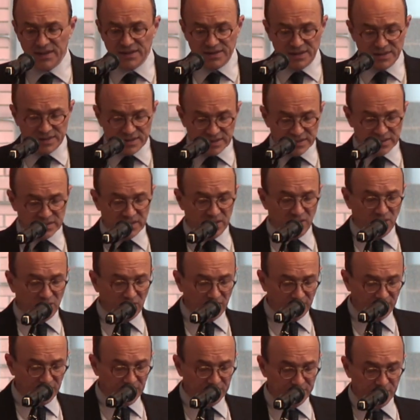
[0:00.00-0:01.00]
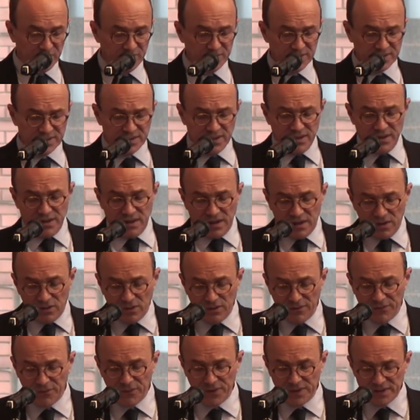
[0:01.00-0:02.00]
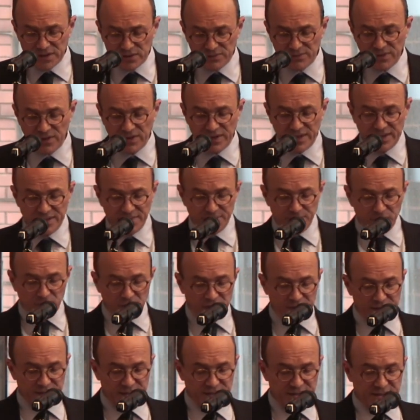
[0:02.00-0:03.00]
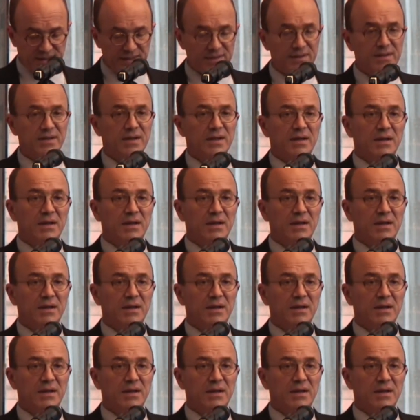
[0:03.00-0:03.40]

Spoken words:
This is Laurent Fabius, our French foreign minister,